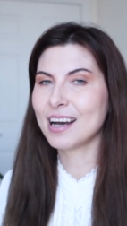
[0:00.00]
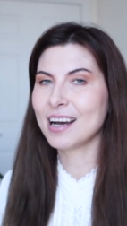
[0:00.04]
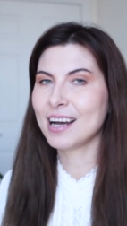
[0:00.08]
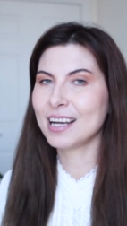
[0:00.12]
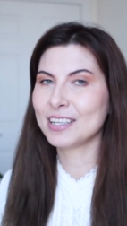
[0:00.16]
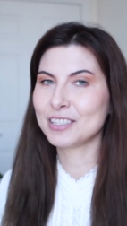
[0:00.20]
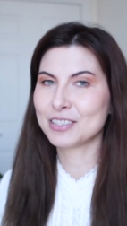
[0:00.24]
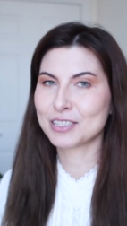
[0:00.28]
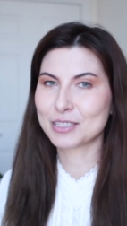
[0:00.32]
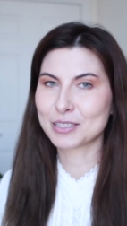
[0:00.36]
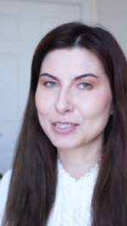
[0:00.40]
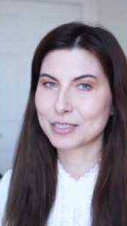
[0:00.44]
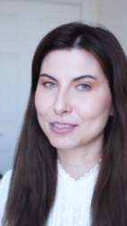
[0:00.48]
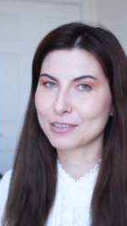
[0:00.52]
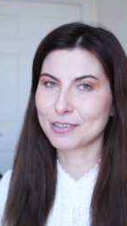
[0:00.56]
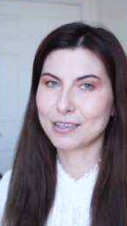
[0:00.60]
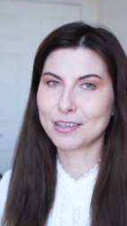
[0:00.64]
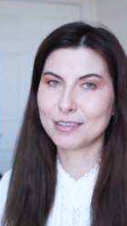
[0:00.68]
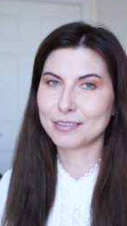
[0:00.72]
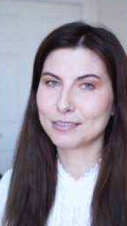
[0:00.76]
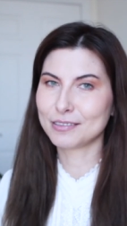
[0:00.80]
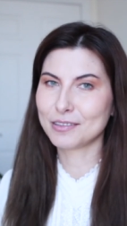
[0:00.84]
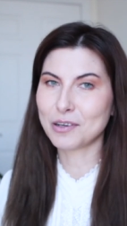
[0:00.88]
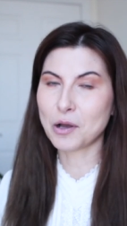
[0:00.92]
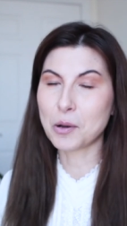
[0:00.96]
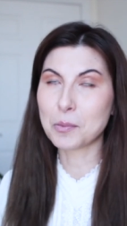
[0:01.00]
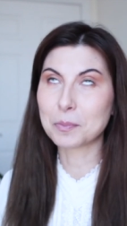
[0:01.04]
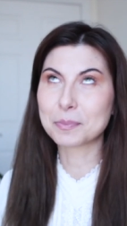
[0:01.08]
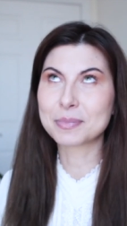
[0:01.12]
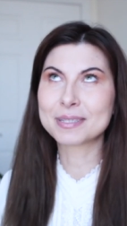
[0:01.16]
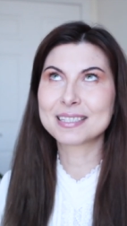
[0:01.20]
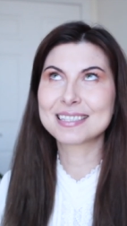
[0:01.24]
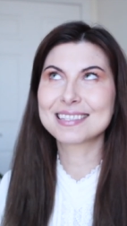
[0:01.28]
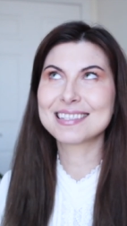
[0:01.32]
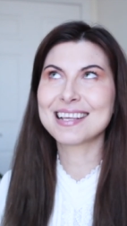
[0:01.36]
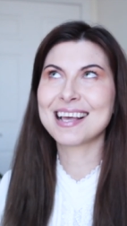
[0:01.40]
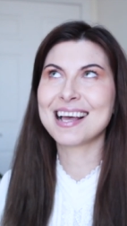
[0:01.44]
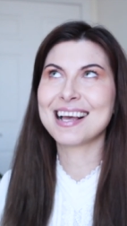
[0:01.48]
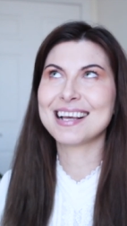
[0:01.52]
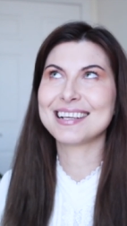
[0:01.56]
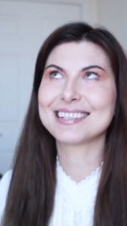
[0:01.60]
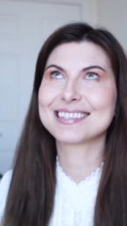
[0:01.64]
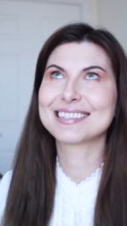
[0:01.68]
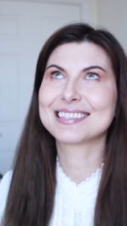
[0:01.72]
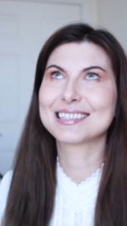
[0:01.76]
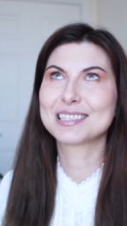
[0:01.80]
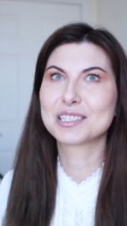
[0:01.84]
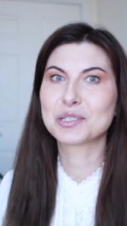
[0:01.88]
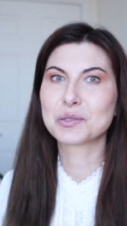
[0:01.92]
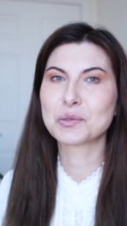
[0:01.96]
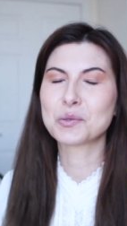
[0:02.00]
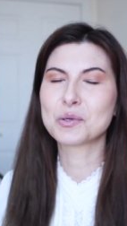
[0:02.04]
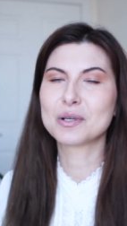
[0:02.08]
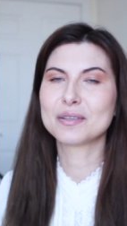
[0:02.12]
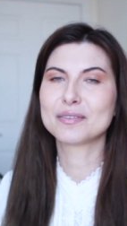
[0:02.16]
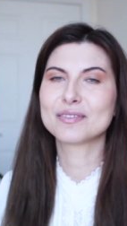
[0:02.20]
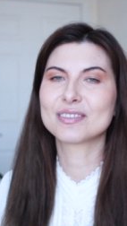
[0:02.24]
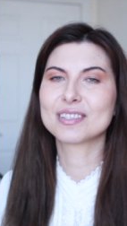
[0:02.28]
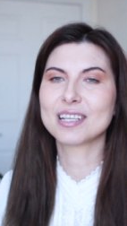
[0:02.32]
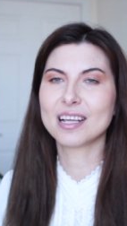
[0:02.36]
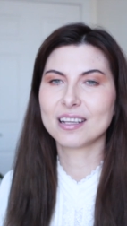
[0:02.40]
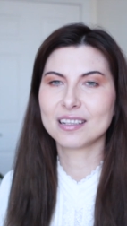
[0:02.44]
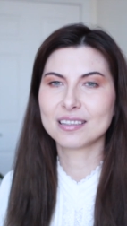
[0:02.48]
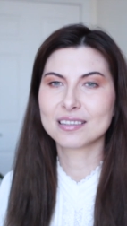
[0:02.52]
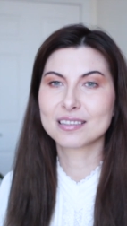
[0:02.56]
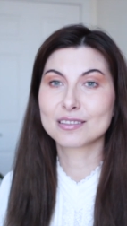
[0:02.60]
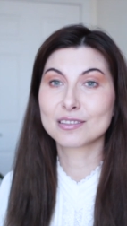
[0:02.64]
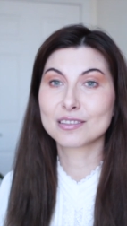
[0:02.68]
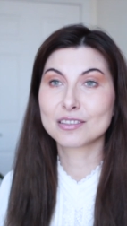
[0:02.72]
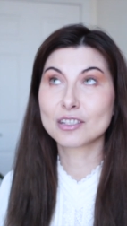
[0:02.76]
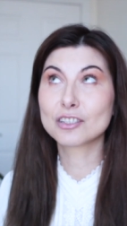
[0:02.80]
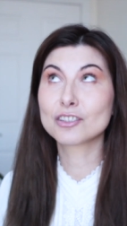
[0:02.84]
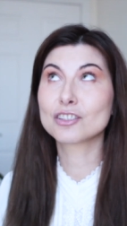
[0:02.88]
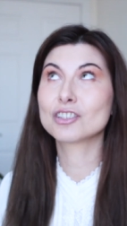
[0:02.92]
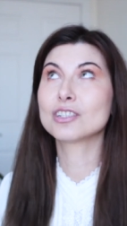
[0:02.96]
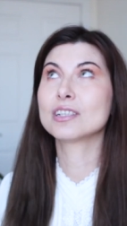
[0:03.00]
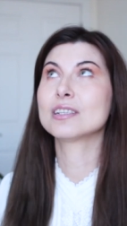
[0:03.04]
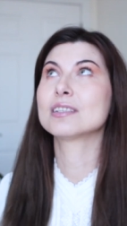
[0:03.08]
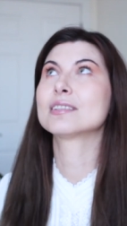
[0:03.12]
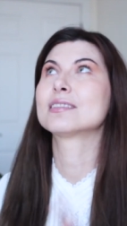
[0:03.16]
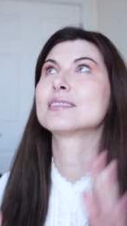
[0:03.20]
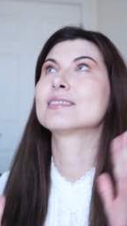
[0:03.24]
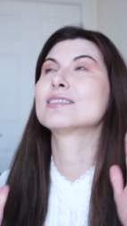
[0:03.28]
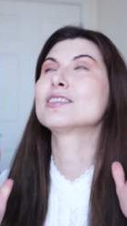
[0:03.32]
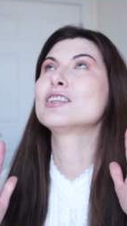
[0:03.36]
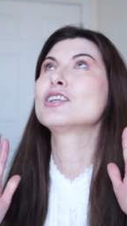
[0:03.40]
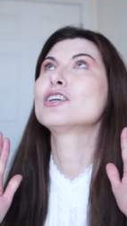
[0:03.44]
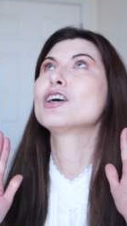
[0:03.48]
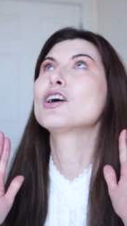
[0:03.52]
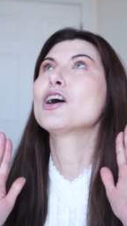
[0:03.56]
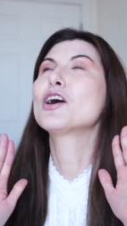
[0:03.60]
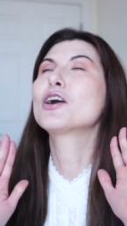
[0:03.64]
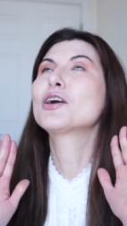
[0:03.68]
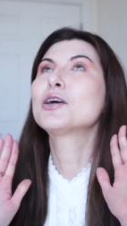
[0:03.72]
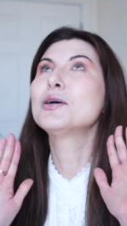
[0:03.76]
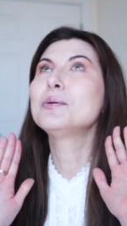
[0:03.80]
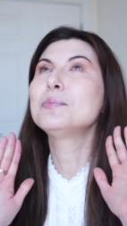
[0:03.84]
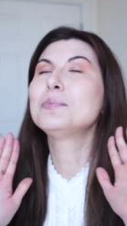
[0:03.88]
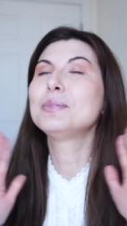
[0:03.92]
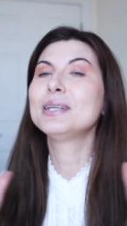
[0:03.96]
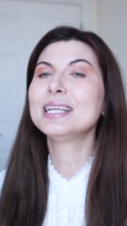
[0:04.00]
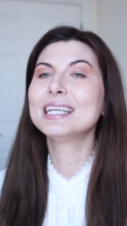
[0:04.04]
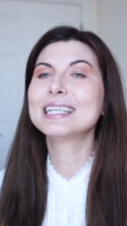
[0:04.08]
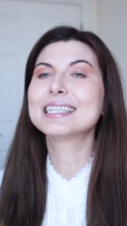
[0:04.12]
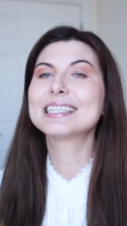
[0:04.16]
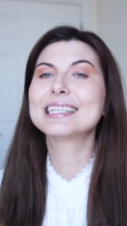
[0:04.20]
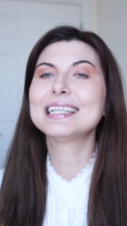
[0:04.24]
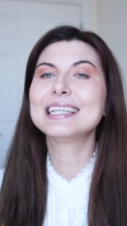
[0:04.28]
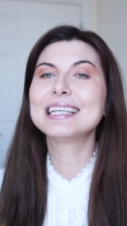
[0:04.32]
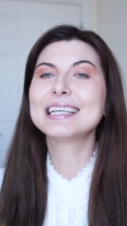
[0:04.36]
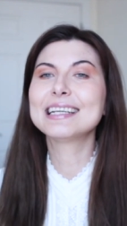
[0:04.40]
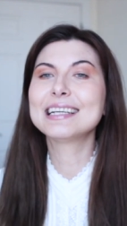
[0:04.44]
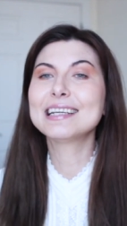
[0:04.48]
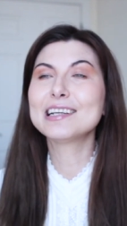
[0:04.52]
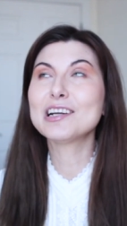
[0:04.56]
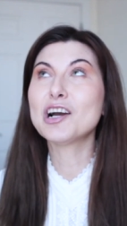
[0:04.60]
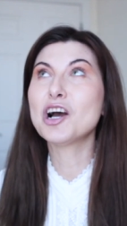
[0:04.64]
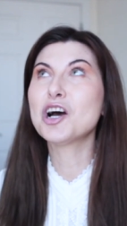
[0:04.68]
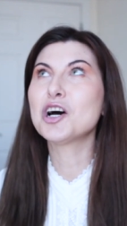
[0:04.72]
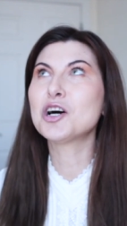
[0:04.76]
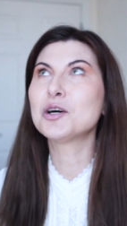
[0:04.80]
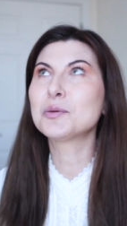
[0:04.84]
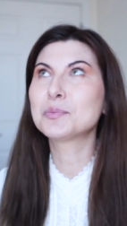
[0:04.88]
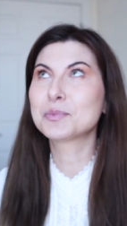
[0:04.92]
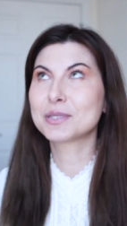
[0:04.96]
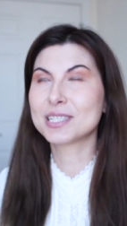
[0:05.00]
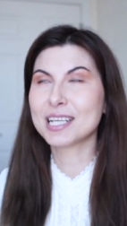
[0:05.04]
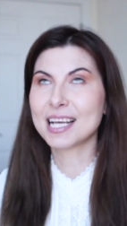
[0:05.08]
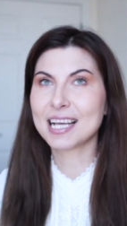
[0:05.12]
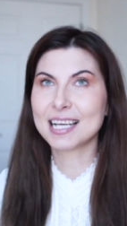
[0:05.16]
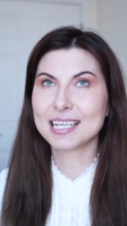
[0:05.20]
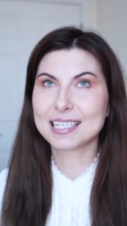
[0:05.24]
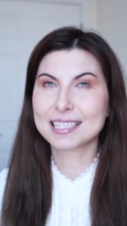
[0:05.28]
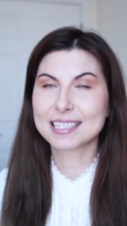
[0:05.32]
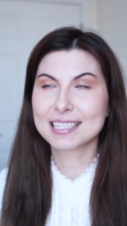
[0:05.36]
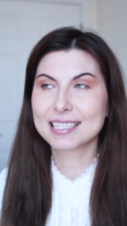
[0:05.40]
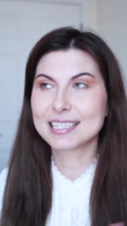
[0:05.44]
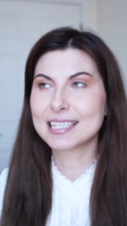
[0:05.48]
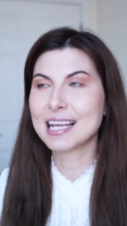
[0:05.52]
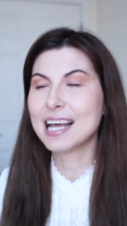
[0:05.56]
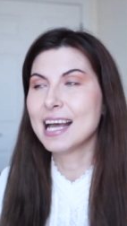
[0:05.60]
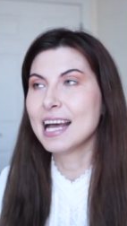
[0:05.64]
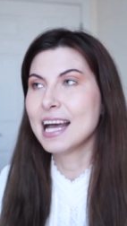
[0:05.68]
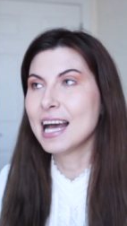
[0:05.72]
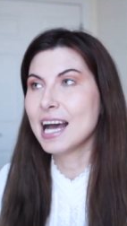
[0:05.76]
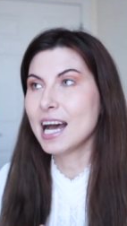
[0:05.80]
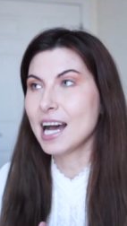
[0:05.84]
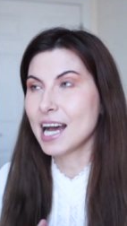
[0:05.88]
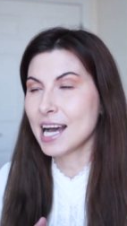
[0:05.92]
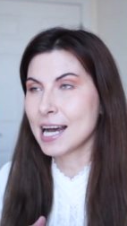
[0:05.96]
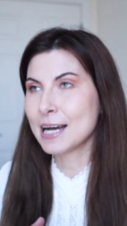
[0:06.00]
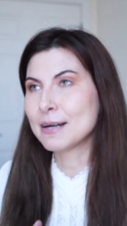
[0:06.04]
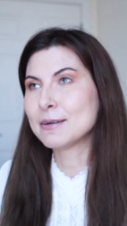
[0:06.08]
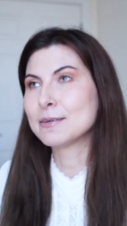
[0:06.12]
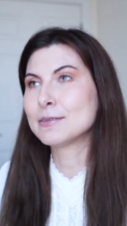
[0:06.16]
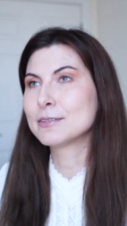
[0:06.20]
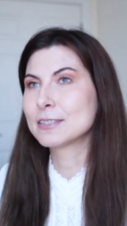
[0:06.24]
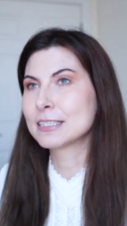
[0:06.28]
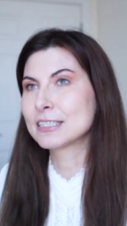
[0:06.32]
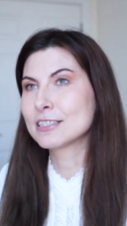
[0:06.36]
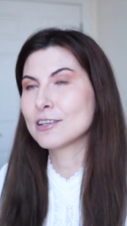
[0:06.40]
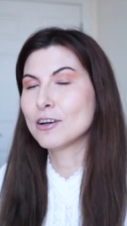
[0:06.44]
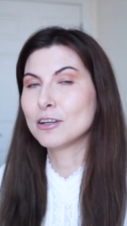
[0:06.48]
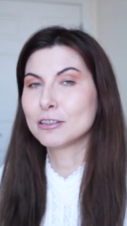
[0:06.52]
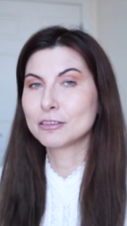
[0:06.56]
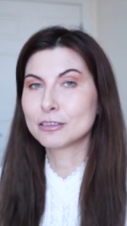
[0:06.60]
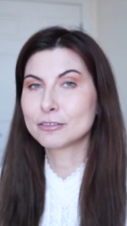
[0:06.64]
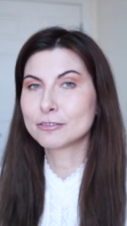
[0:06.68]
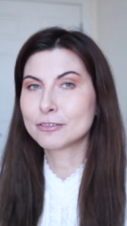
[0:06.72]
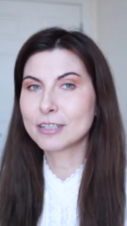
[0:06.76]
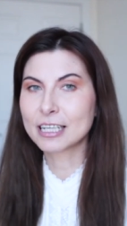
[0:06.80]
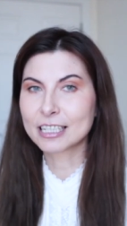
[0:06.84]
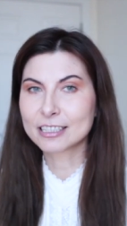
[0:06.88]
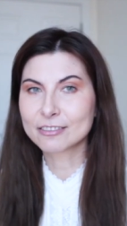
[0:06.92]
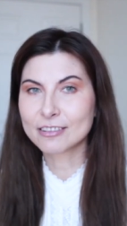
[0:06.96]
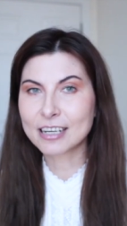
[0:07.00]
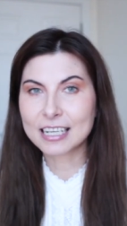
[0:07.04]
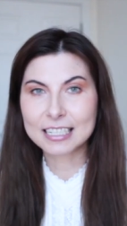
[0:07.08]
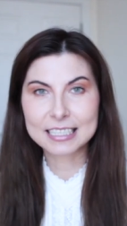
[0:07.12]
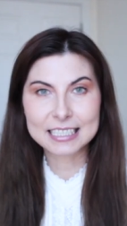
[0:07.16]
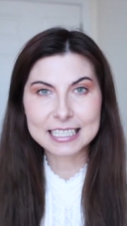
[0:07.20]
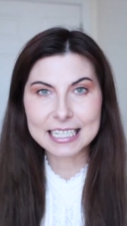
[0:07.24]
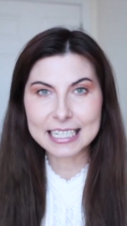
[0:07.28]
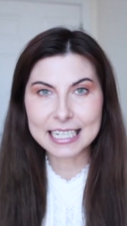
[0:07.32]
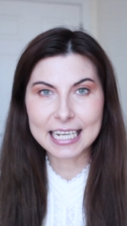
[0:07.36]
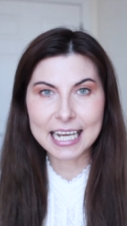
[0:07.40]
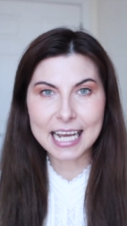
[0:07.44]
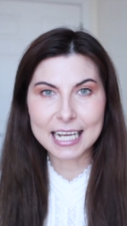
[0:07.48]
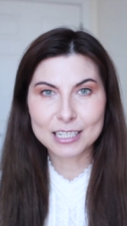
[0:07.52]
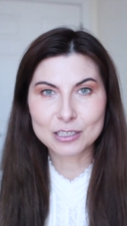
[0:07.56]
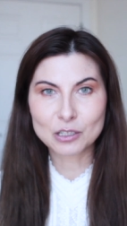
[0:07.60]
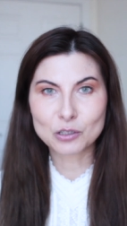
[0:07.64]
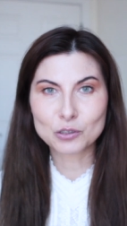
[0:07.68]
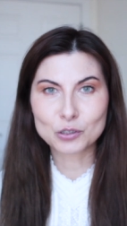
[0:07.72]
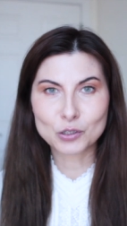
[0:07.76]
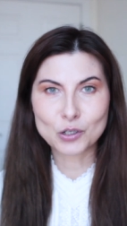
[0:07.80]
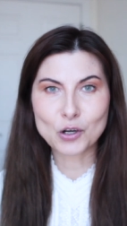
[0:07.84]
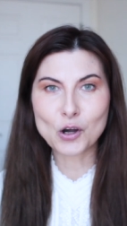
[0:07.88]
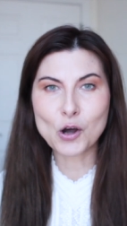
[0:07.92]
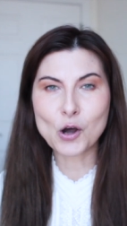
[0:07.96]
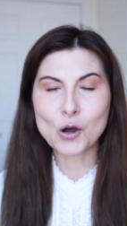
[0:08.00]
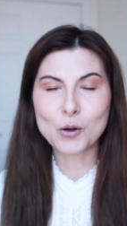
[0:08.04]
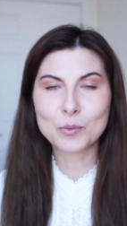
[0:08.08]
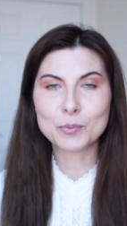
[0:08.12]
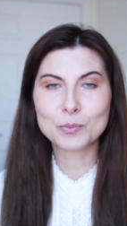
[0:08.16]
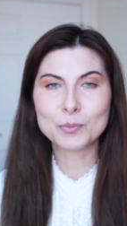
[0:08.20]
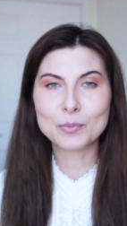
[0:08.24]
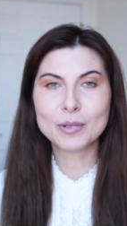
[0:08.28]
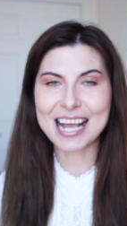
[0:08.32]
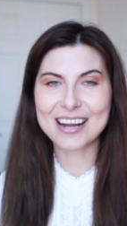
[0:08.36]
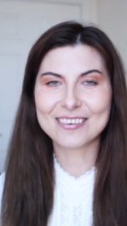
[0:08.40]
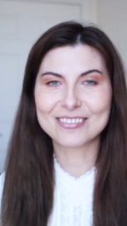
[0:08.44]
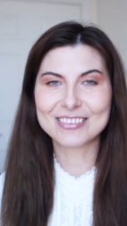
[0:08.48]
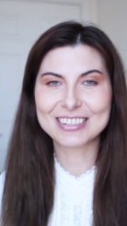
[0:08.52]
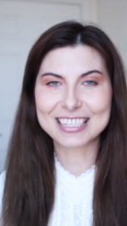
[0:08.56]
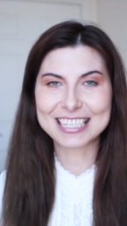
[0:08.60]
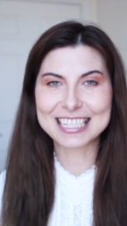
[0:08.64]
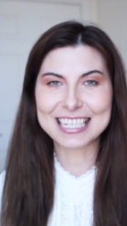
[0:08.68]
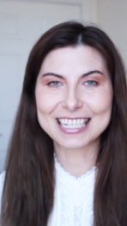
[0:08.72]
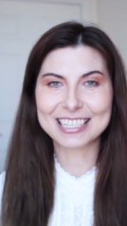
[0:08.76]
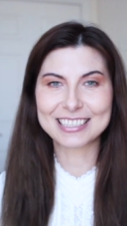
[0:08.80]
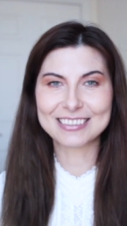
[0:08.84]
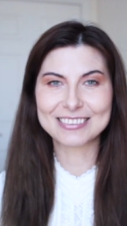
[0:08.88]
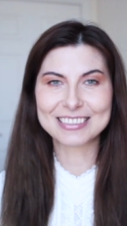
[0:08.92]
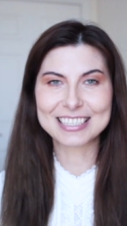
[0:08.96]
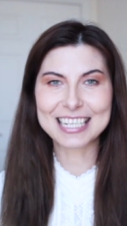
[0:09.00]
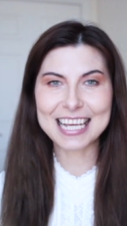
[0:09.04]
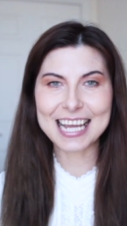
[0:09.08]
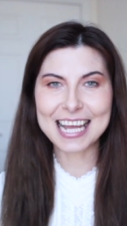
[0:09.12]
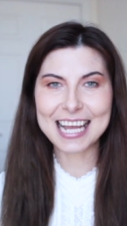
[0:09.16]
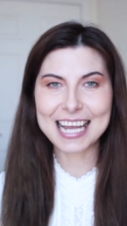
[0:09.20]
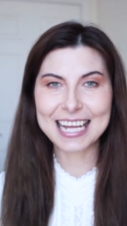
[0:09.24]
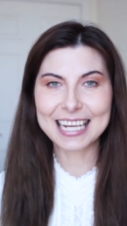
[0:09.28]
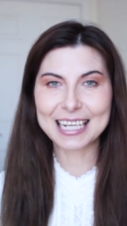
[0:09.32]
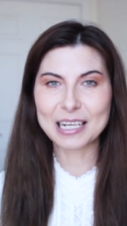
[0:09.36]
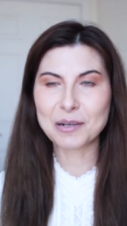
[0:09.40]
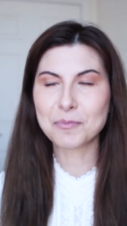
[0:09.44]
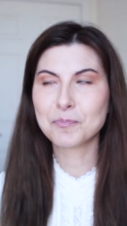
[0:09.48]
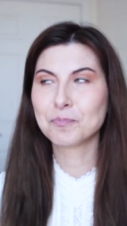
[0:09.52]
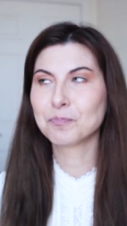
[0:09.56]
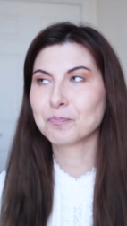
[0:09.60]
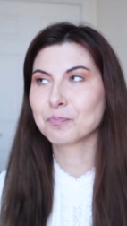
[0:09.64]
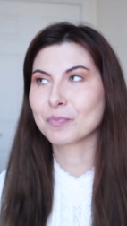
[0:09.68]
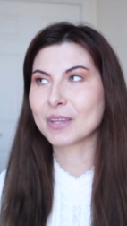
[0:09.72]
I just got obsessed with scents, just completely obsessed. I was on Fragrantica dot com every single day.